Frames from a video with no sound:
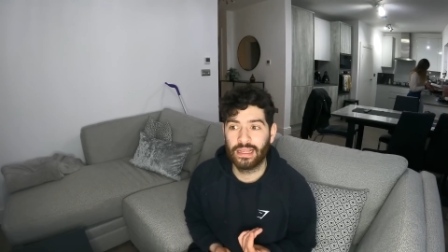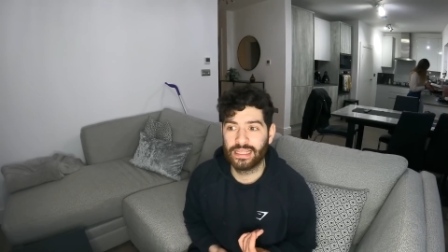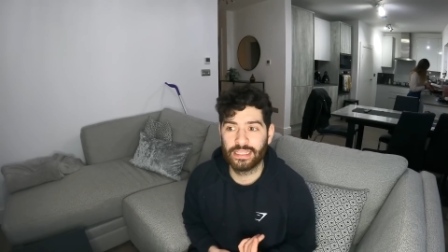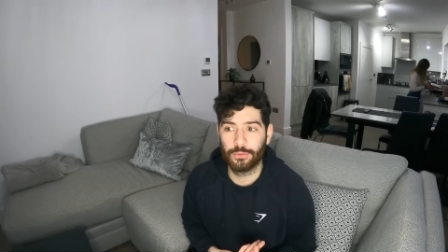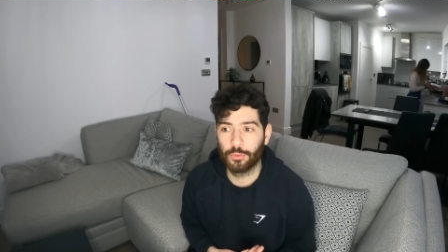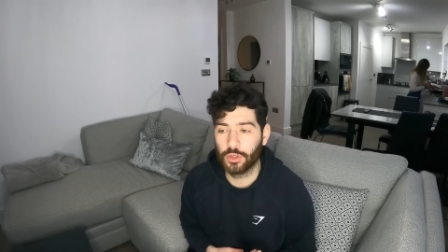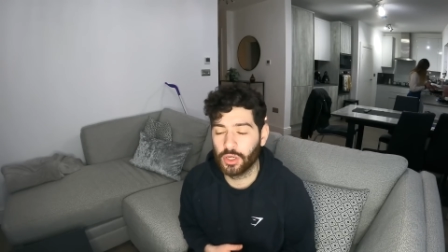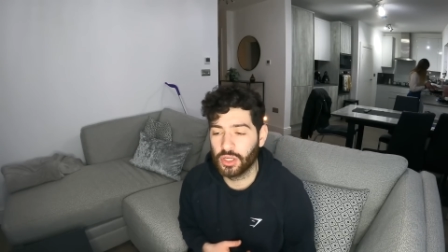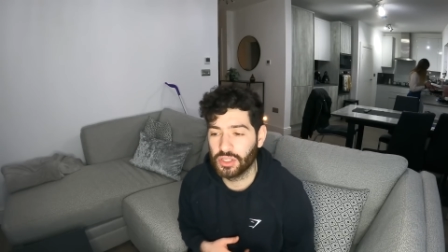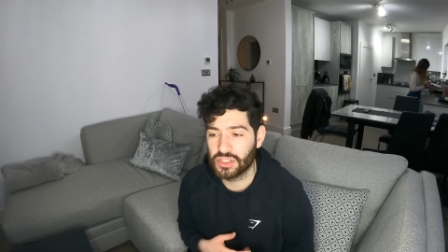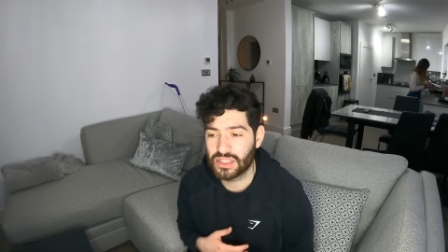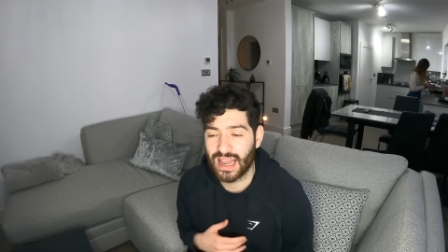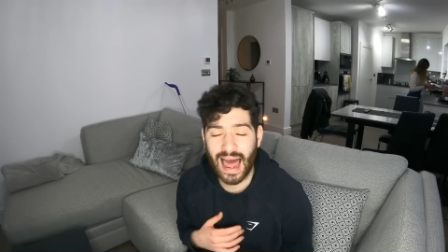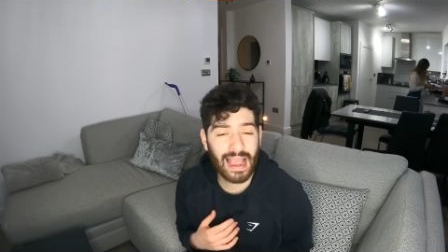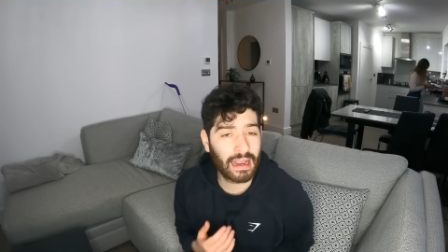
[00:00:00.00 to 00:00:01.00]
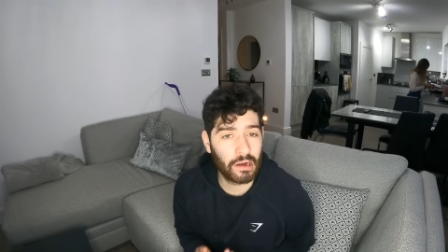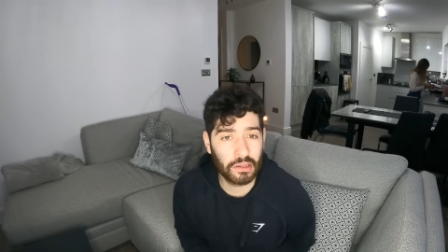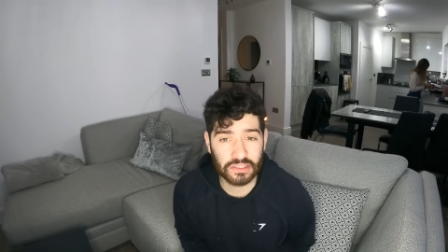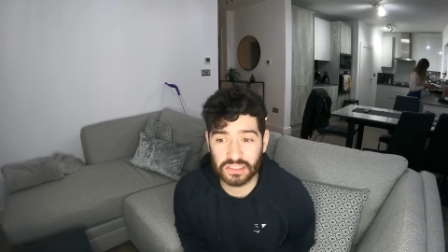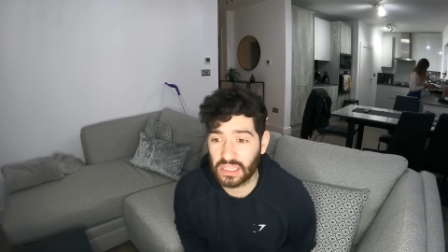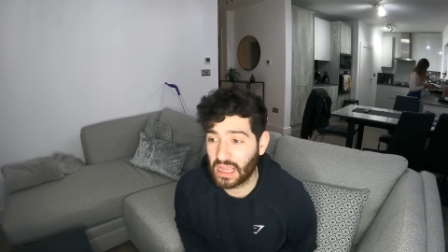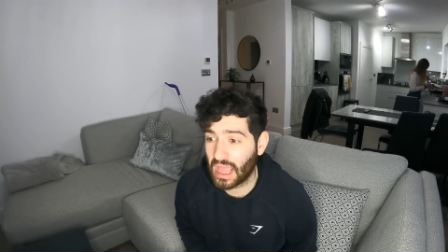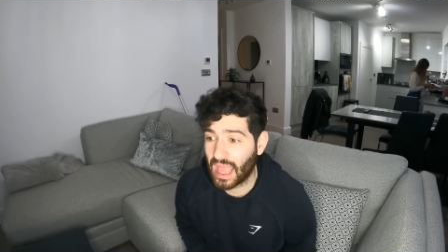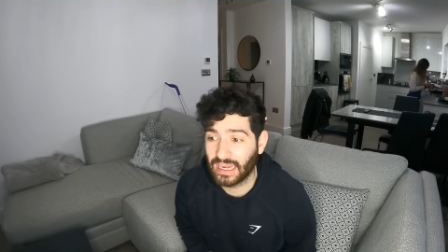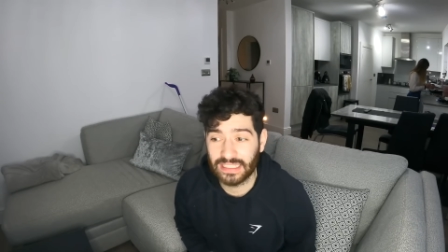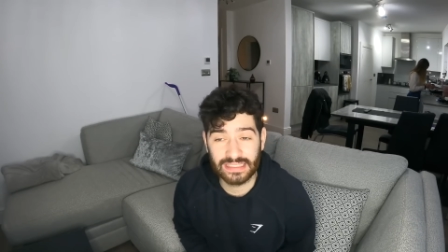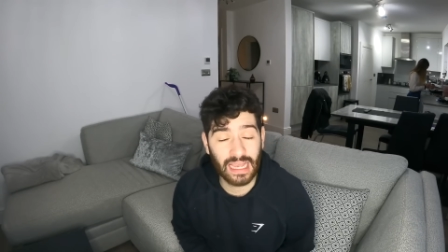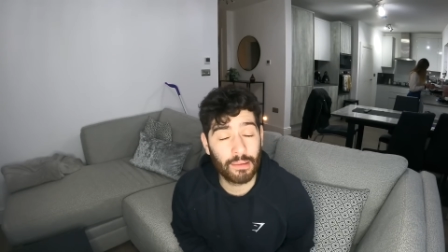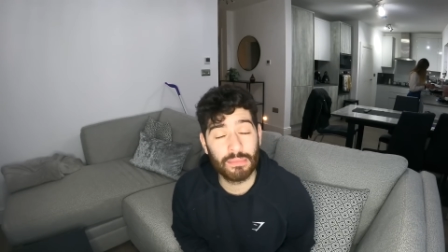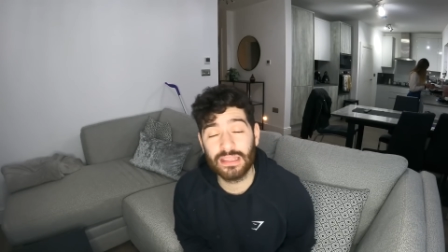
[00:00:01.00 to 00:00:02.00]
He was lackluster
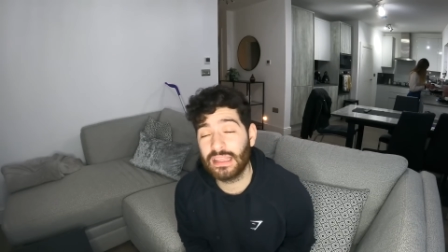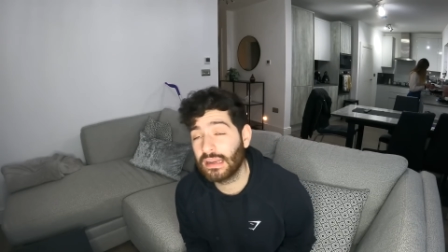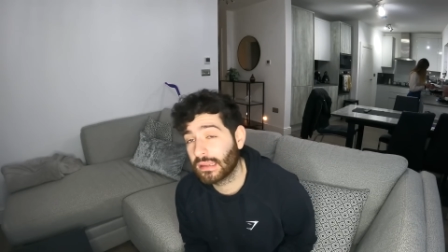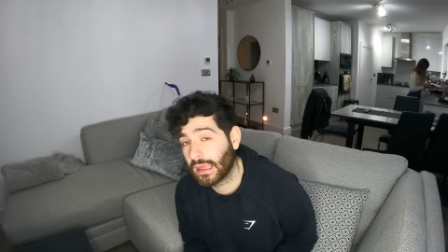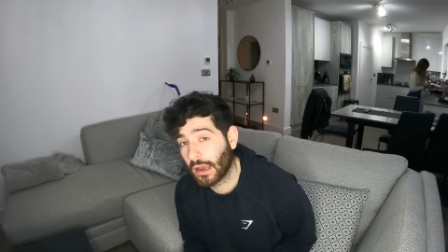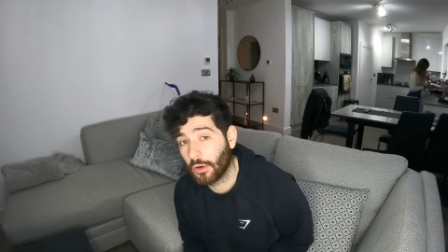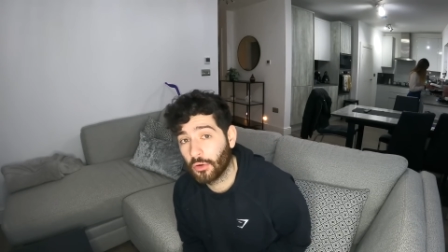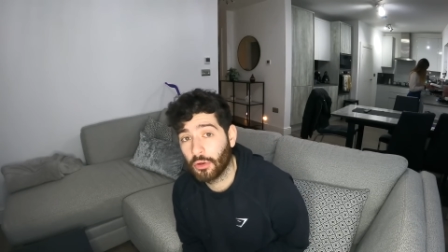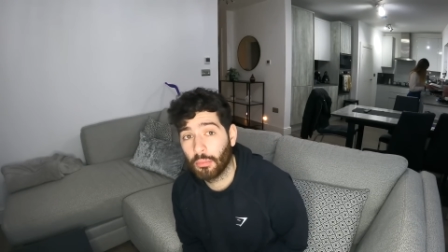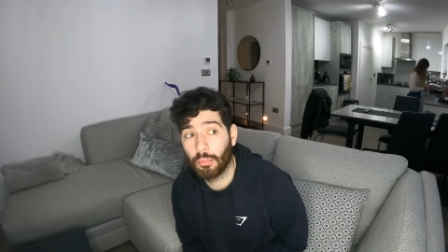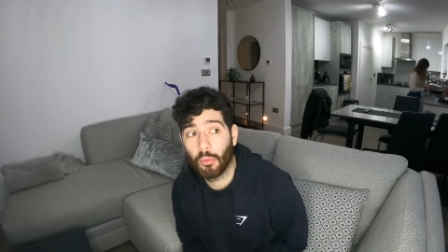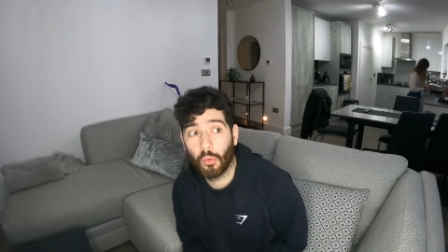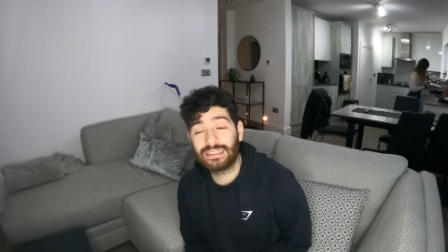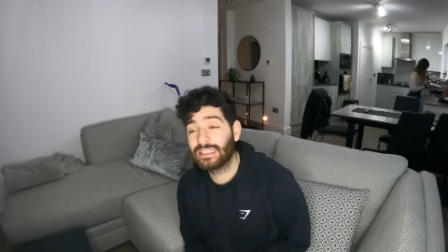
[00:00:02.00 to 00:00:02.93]
anytime he did get on the ball.